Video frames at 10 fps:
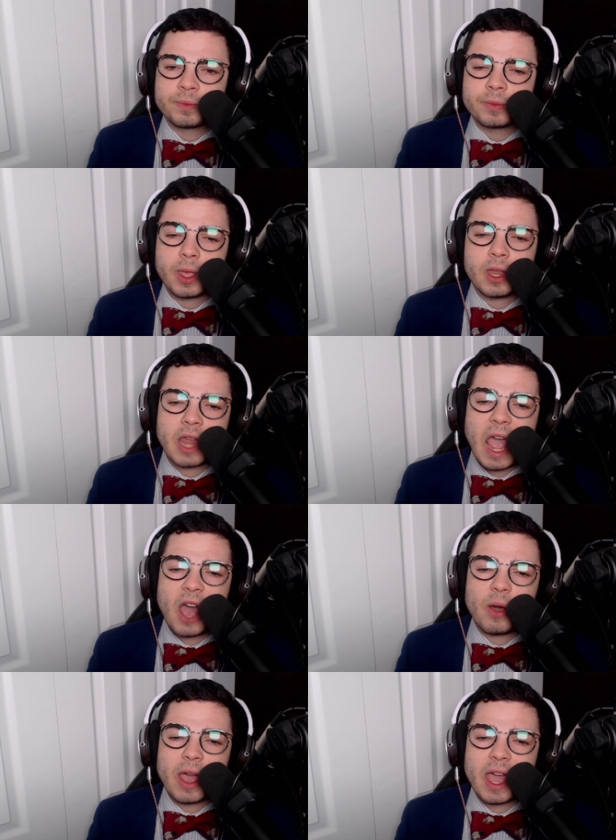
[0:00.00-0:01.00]
And
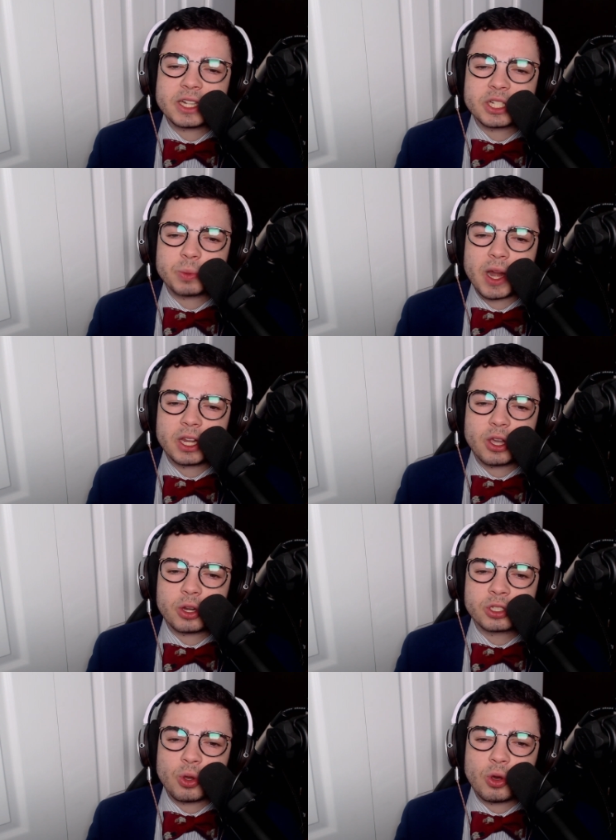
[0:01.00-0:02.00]
now Edge is ready to go to
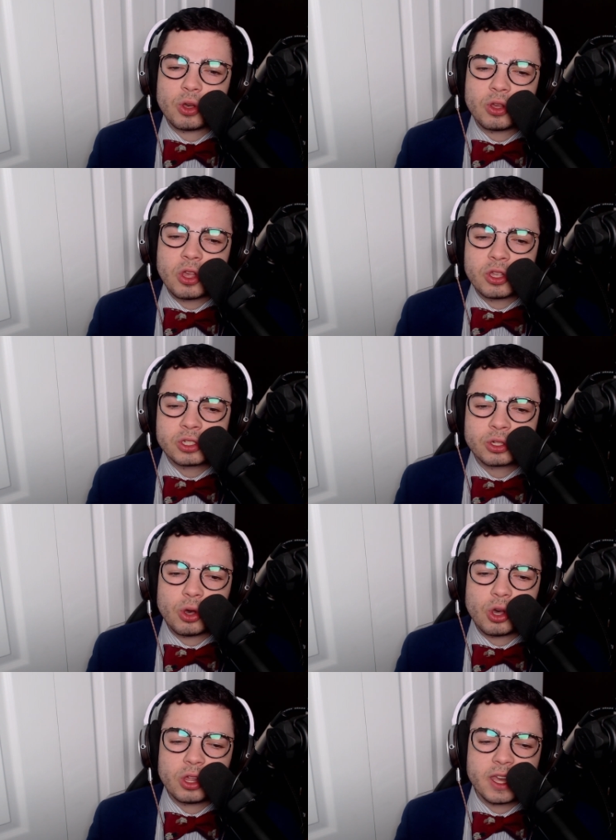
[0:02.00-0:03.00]
school.
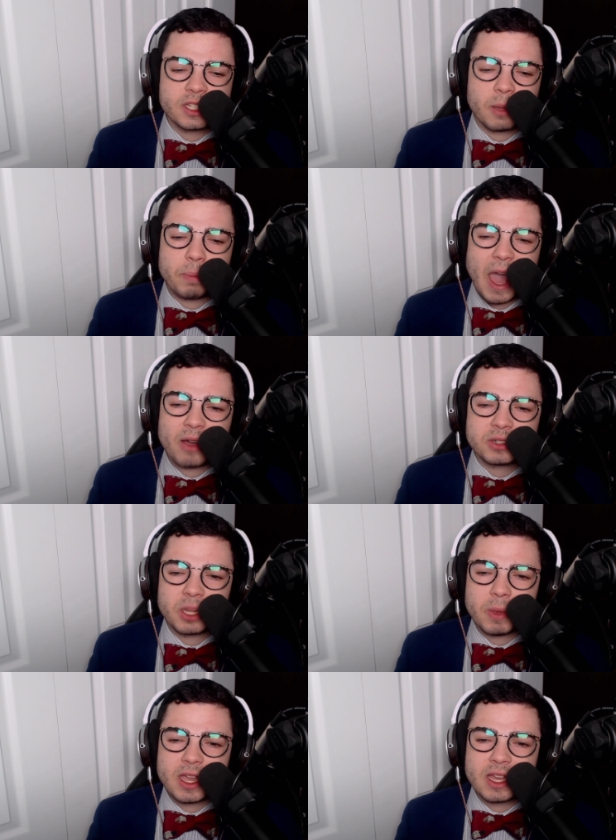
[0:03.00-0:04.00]
School is about to
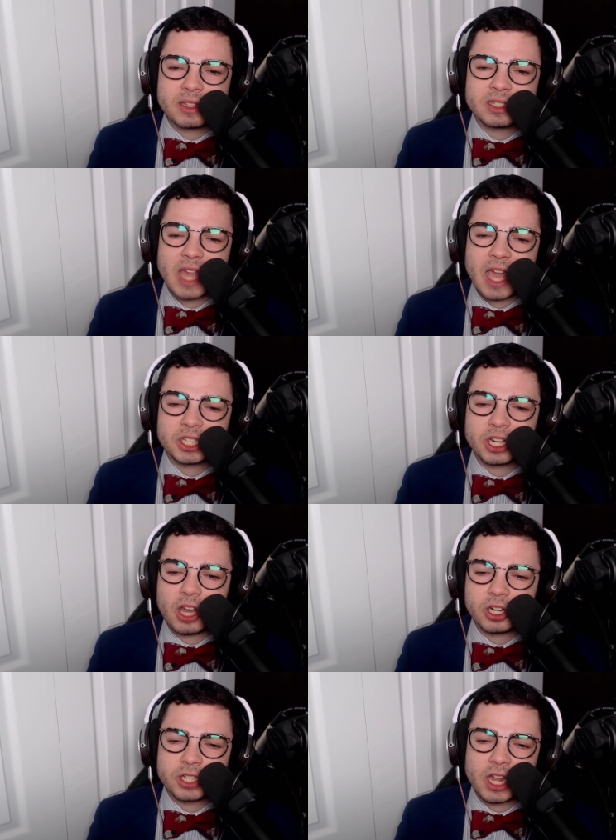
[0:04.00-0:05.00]
be in session.
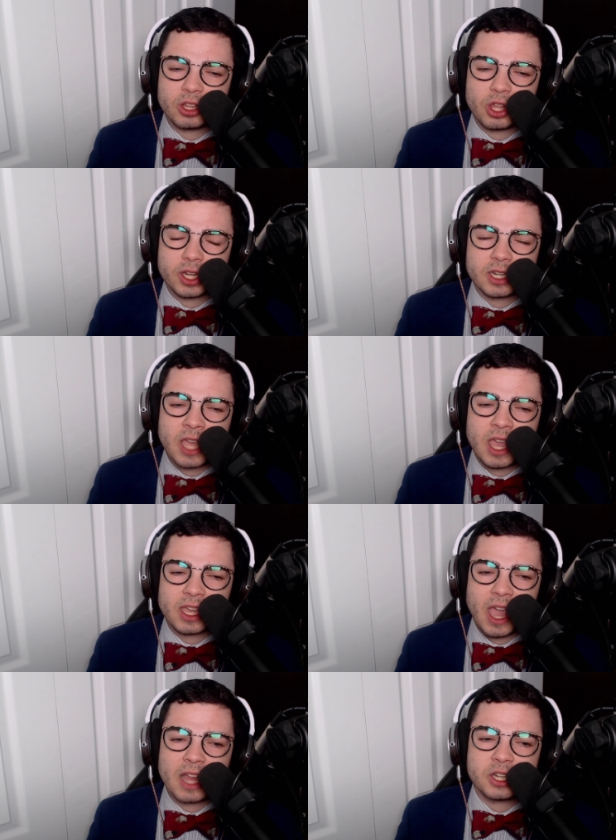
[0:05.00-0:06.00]
Undertaker looking to take
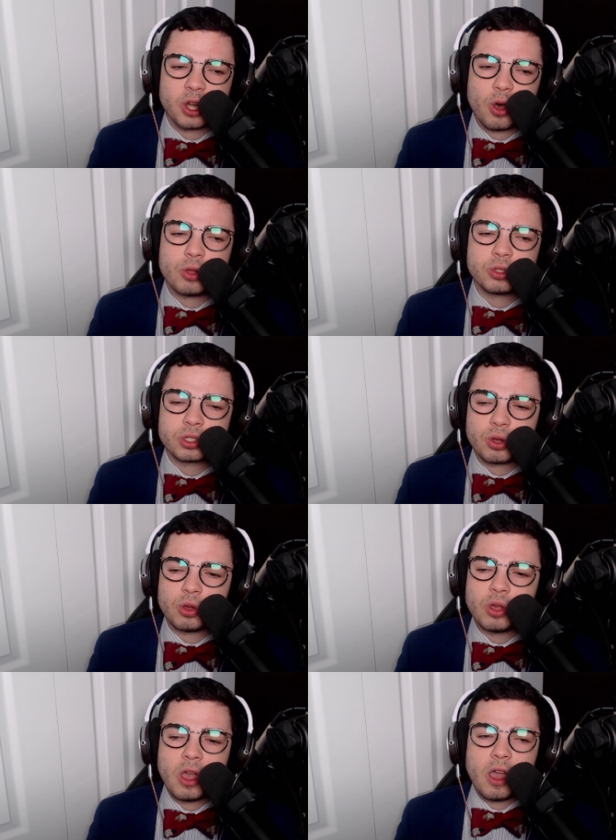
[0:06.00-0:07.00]
Edge old
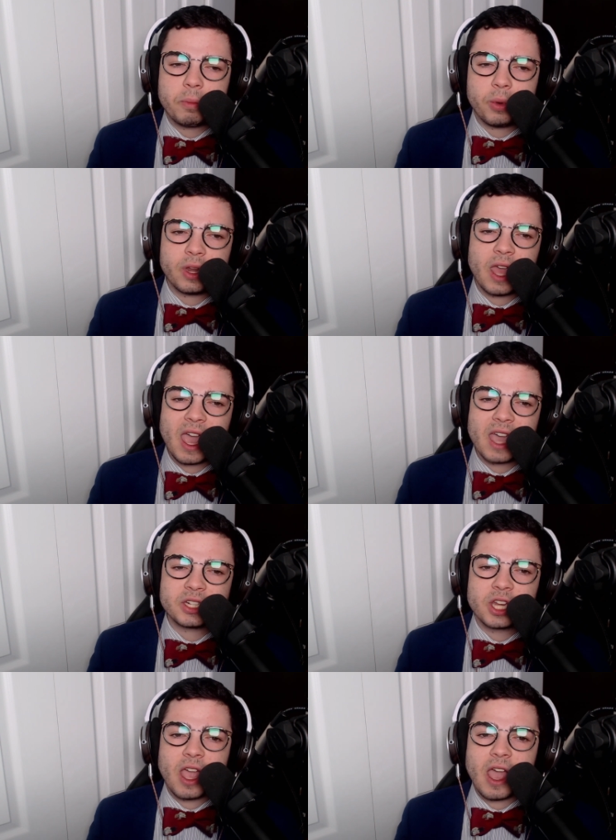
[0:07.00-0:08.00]
school. But
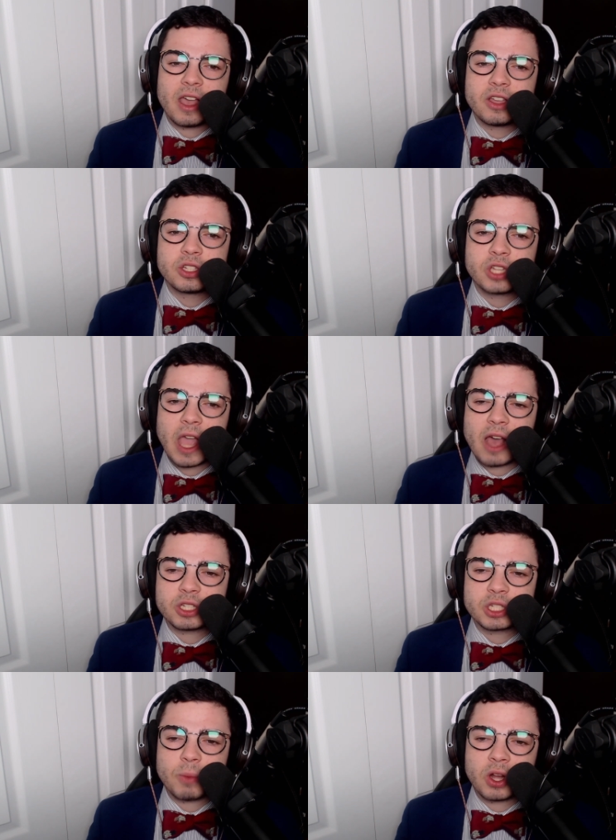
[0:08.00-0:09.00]
Edge
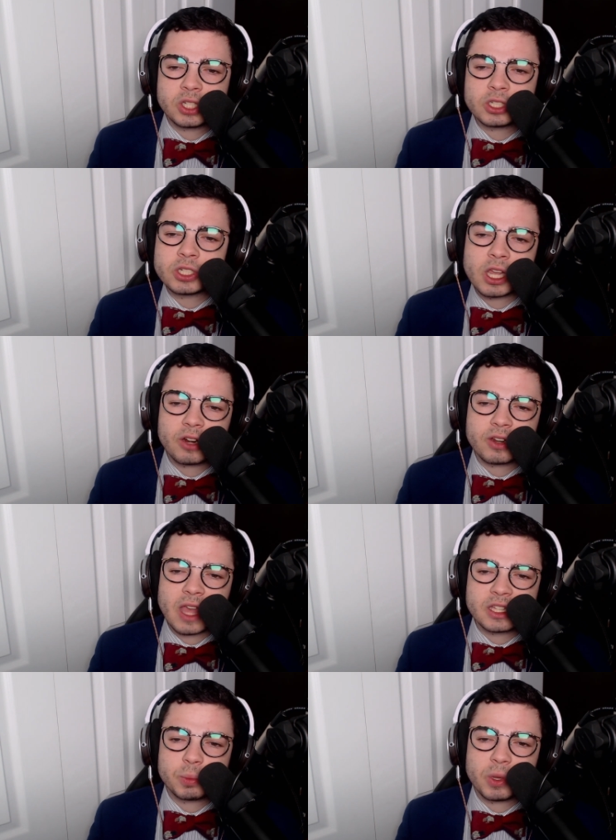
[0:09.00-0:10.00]
outsmarts Undertaker in
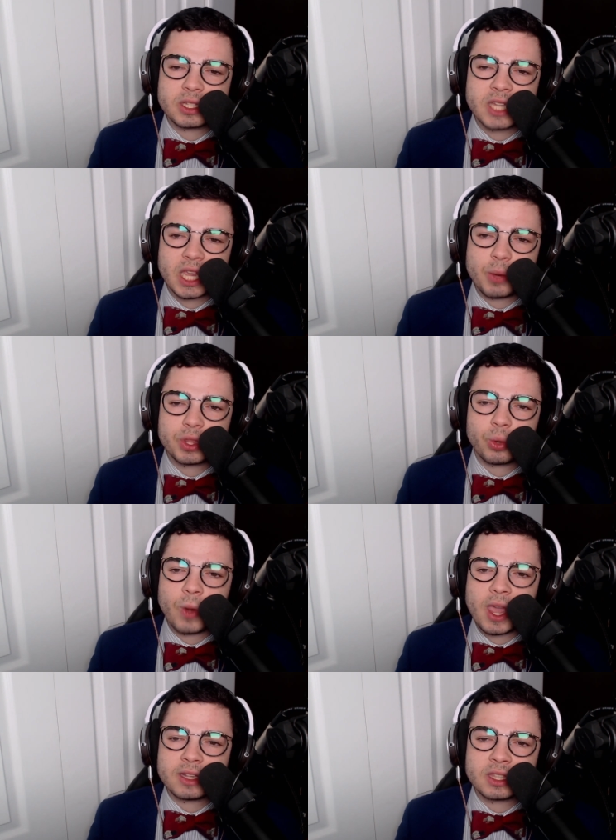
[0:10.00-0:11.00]
that split second with a
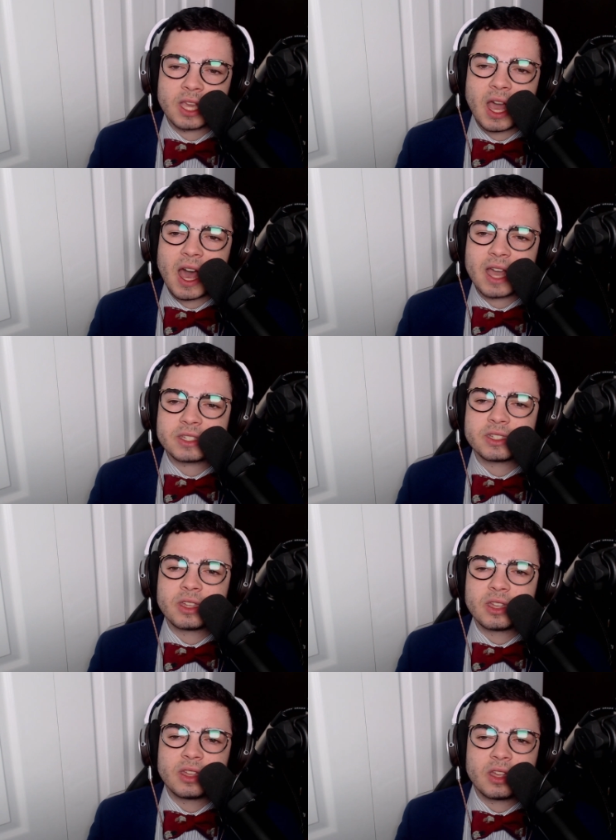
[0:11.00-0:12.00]
rake to the eyes.
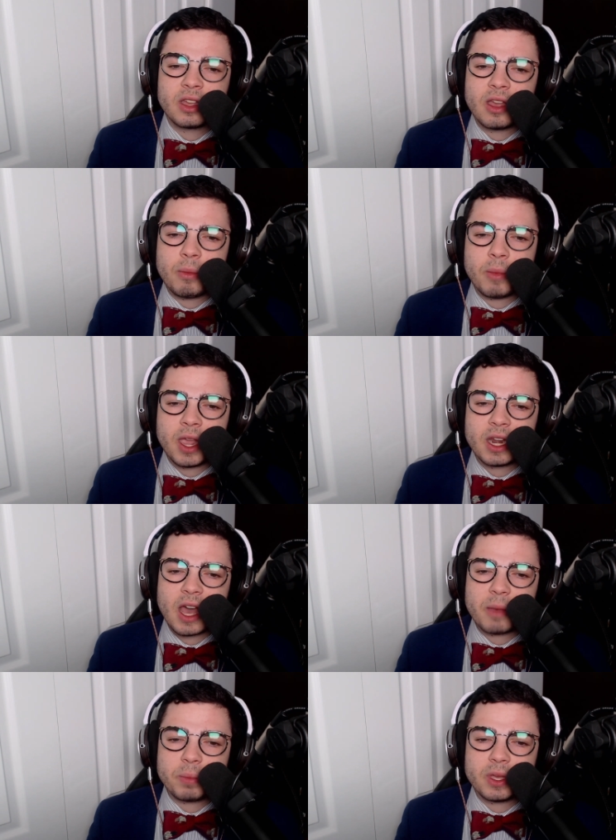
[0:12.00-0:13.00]
May
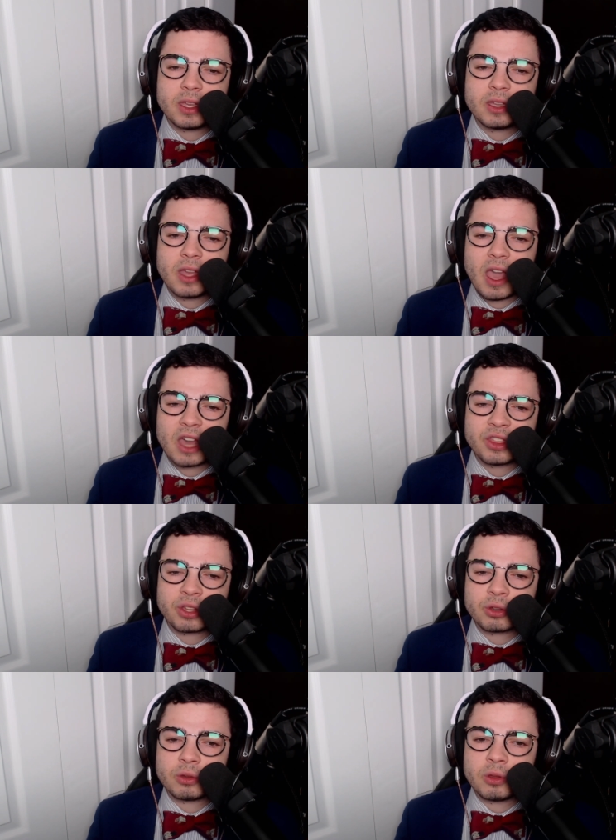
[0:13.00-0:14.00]
not be
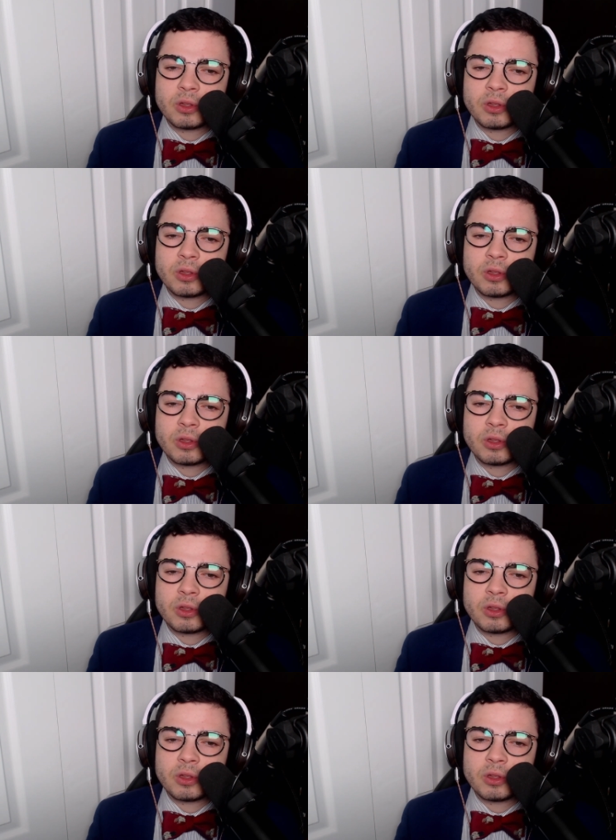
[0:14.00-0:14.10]
ethical.